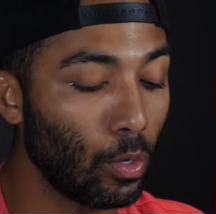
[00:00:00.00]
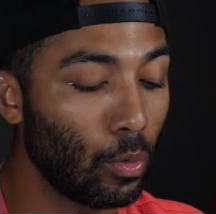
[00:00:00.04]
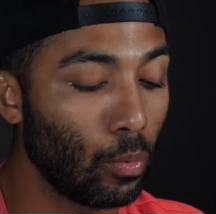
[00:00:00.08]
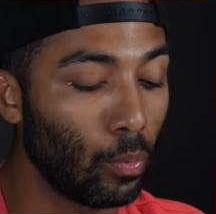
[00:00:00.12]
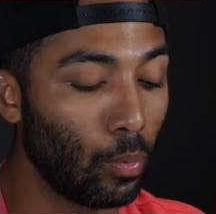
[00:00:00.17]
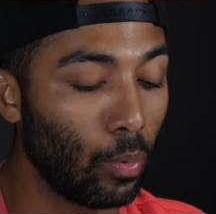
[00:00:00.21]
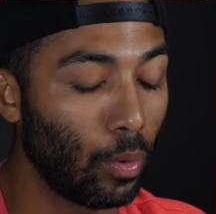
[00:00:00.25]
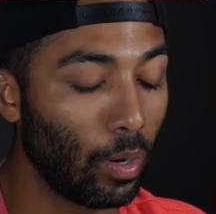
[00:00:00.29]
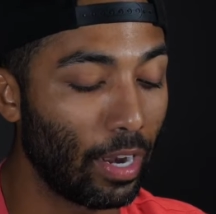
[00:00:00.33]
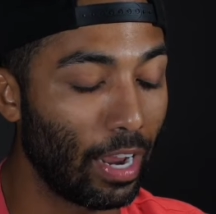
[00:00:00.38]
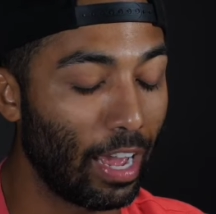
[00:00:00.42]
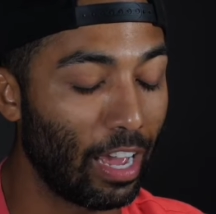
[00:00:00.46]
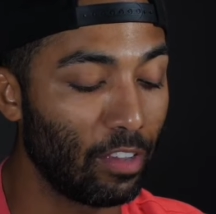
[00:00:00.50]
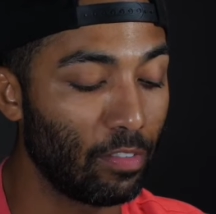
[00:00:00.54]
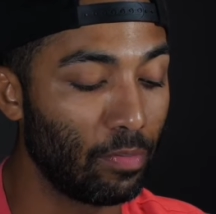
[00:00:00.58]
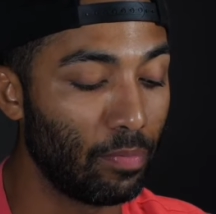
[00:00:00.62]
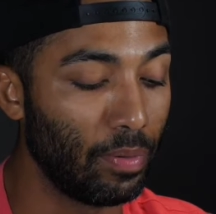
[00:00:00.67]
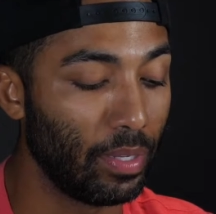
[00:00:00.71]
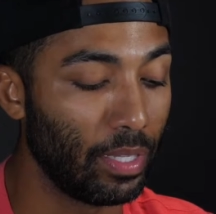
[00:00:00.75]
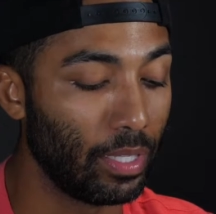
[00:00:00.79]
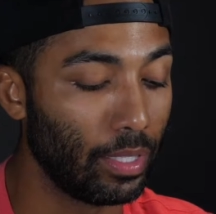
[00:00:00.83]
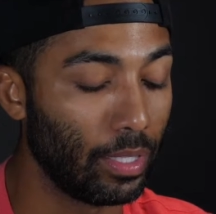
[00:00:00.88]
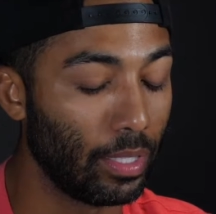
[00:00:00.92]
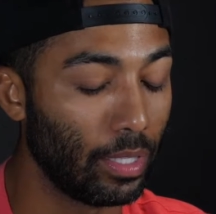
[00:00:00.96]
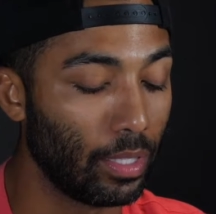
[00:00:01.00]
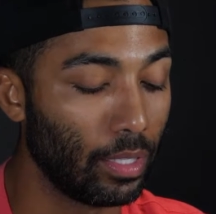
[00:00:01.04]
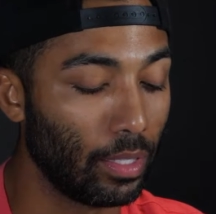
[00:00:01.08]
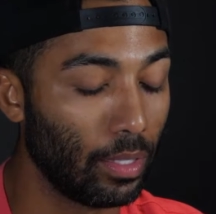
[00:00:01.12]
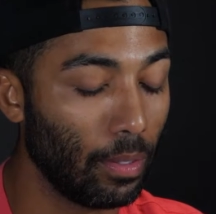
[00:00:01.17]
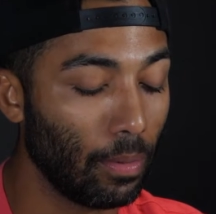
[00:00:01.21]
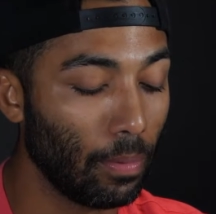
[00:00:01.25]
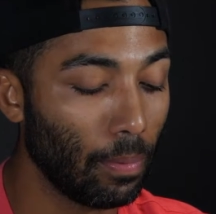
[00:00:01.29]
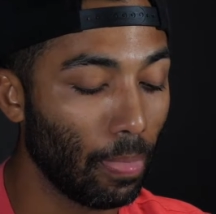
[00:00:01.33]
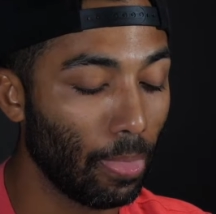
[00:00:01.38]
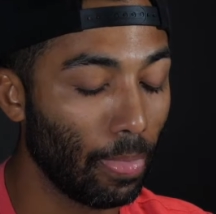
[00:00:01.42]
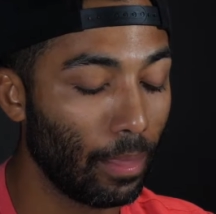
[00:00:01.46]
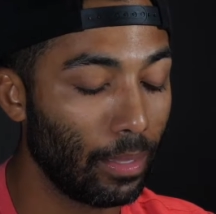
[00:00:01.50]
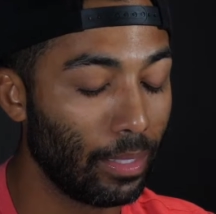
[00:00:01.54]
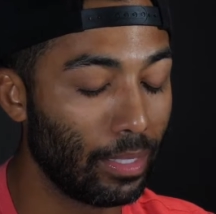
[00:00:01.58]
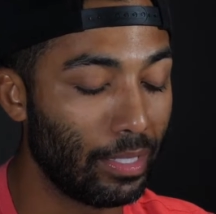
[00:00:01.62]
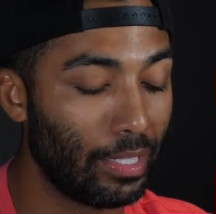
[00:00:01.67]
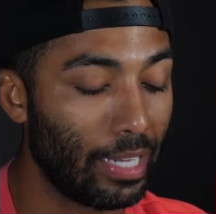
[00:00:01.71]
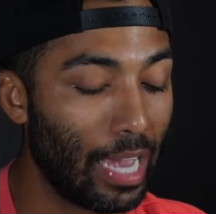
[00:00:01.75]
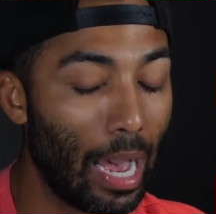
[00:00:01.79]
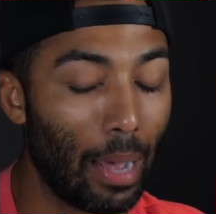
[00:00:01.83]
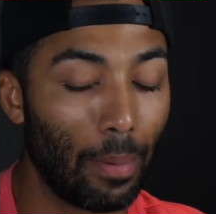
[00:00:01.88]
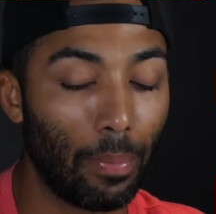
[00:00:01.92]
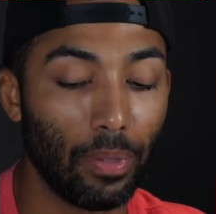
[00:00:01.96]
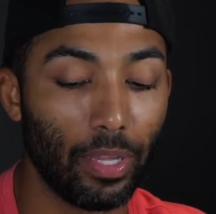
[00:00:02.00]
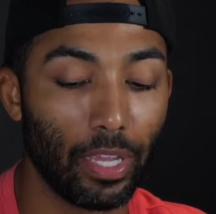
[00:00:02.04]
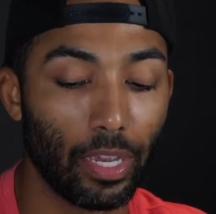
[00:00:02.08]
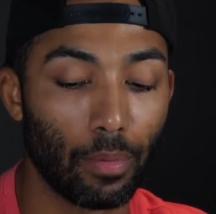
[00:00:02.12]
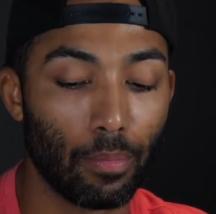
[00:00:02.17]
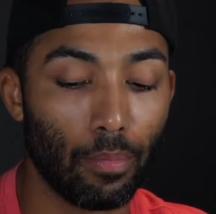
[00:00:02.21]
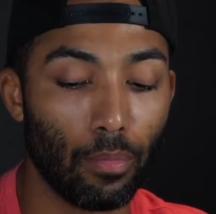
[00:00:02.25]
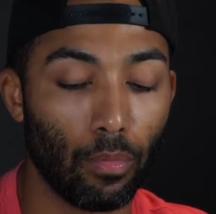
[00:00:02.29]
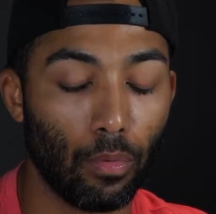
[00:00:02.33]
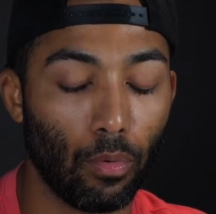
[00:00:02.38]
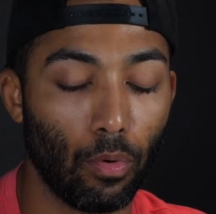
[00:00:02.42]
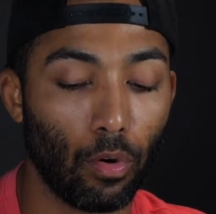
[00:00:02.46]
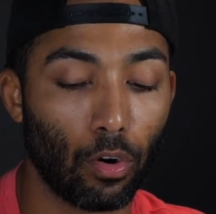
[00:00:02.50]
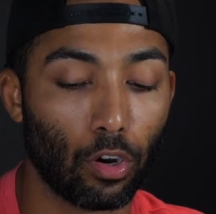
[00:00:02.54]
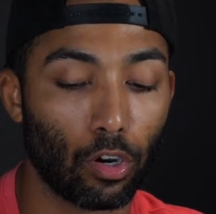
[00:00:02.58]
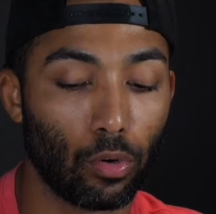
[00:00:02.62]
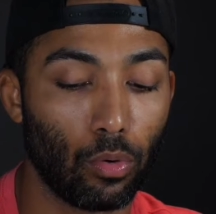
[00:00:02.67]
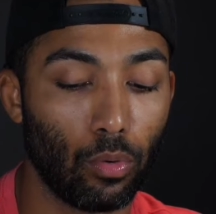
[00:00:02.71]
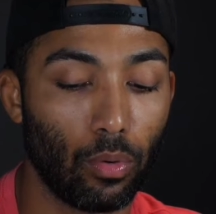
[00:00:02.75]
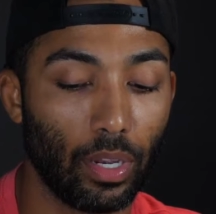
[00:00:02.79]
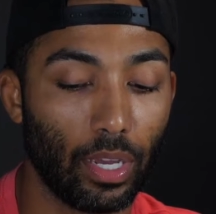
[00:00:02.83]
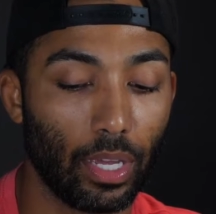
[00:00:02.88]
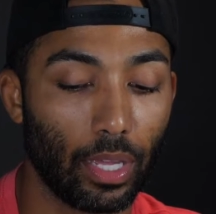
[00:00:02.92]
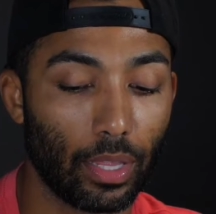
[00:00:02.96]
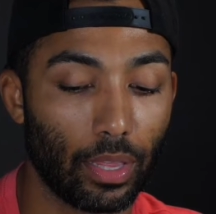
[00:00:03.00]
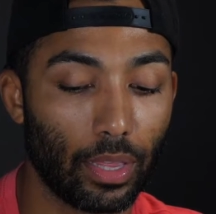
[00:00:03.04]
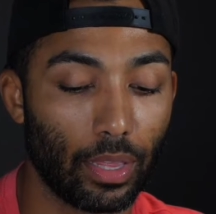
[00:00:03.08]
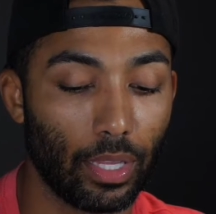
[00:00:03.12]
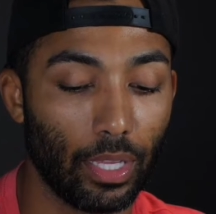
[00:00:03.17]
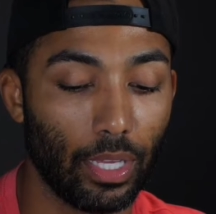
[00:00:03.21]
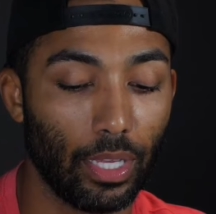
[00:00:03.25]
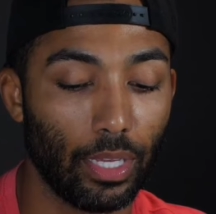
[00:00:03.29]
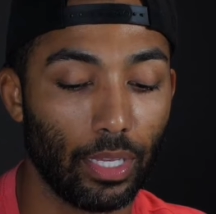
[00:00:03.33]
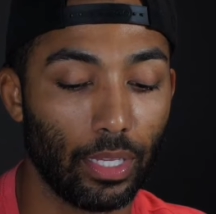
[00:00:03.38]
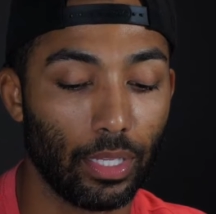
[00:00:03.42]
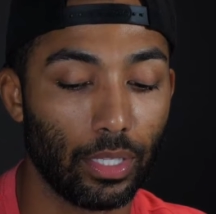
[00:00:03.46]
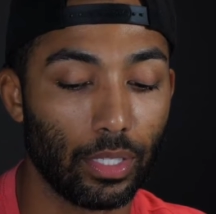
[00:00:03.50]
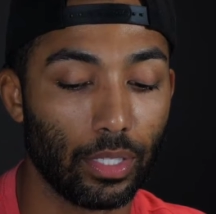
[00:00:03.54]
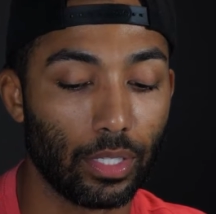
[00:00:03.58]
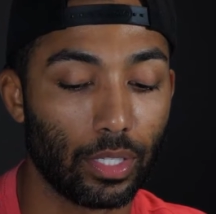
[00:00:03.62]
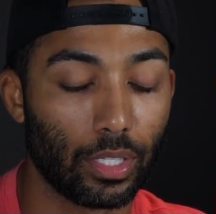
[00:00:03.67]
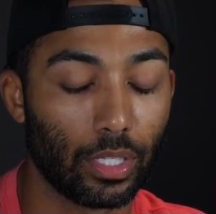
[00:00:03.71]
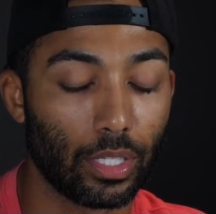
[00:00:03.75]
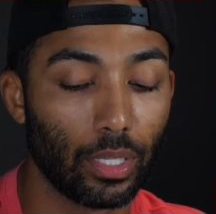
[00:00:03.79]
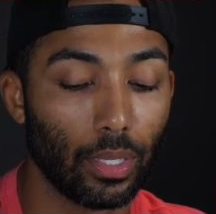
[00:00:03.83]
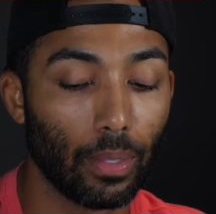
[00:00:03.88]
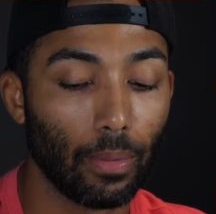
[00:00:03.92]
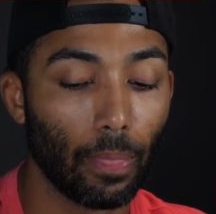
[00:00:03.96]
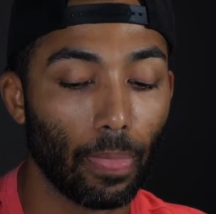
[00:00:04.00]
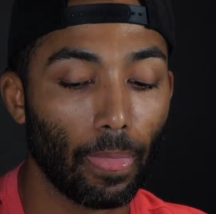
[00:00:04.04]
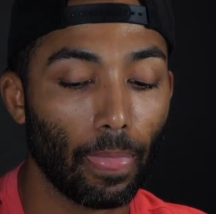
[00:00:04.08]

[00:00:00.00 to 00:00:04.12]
What I've been dabbling more with is